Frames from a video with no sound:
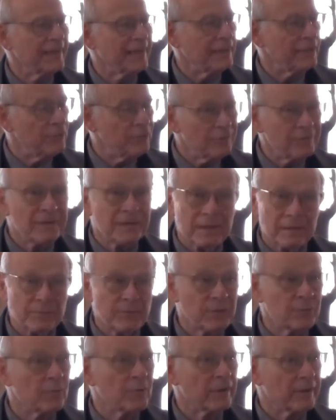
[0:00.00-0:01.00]
Can you tell me
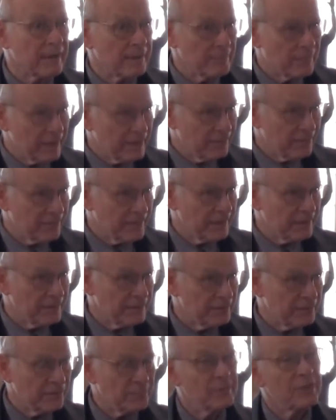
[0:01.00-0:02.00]
where I might find
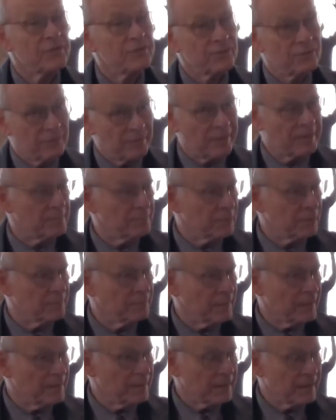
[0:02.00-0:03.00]
the information so I can build
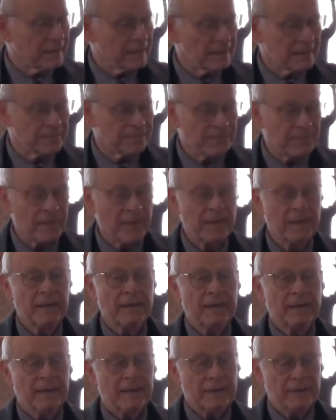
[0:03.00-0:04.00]
my model?"
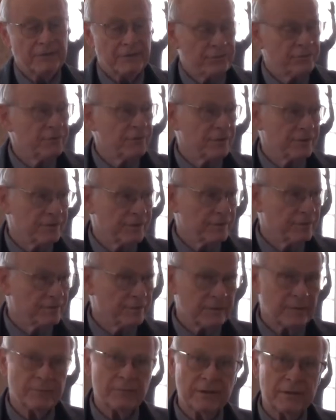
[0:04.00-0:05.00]
And she was considered
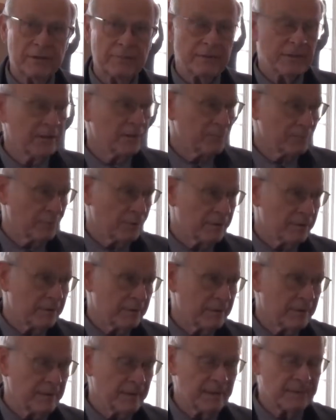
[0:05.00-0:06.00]
something of an expert
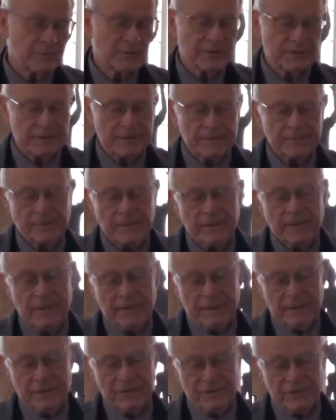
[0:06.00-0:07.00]
in the Amistad.
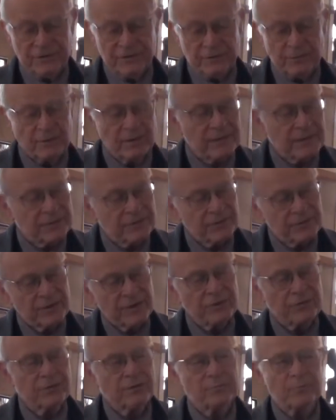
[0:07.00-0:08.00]
And she said, "Well, I
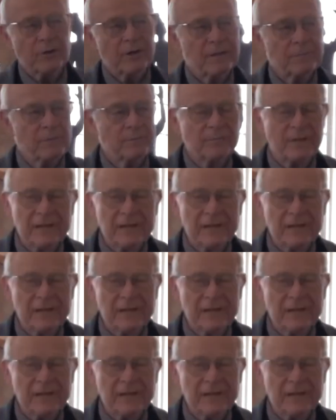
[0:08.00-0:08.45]
understand your problem.